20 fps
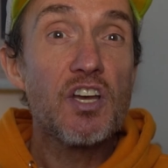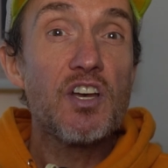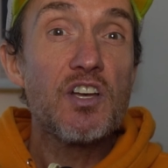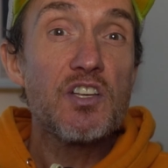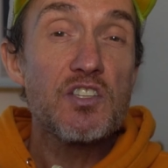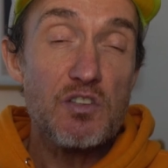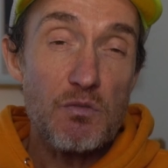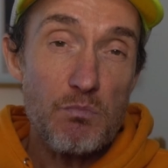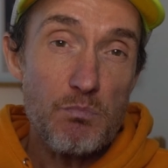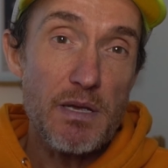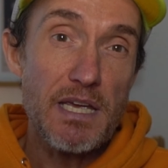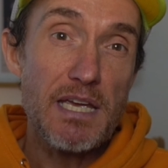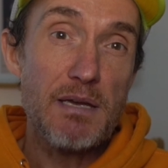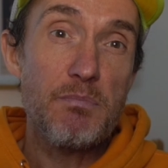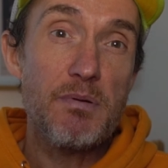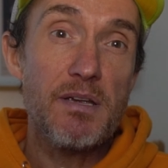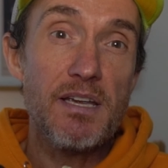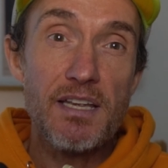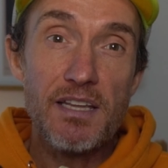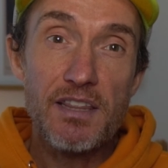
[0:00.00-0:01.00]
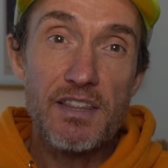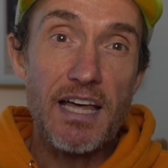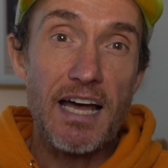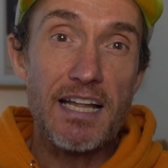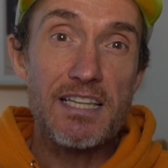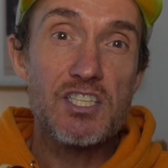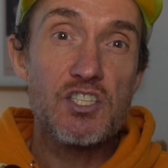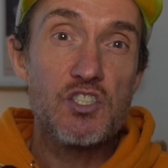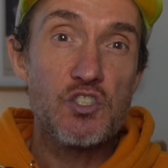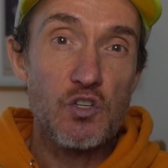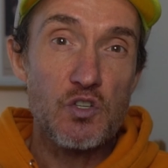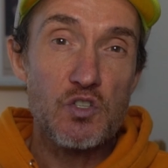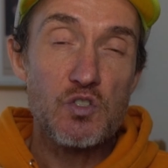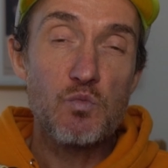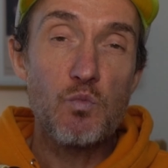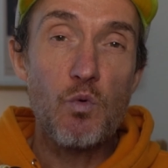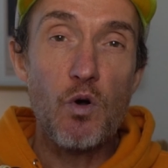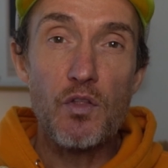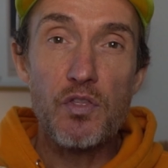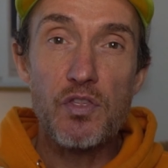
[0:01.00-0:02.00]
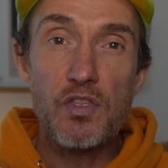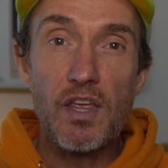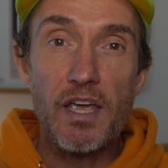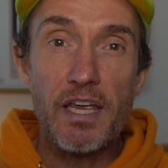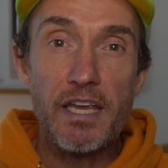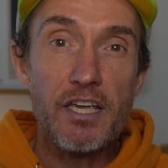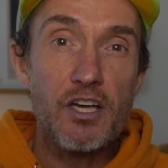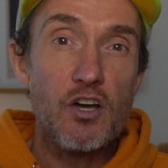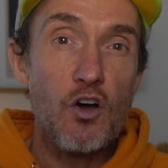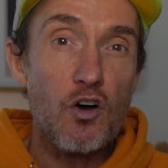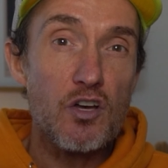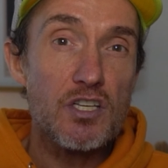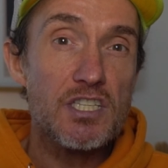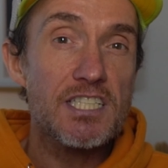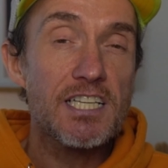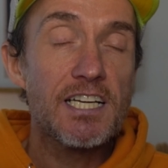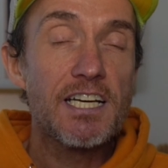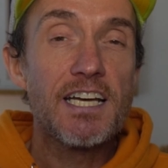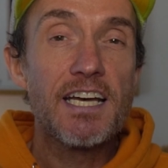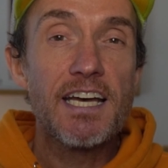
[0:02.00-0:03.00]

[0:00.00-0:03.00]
so maybe that's just what they cost.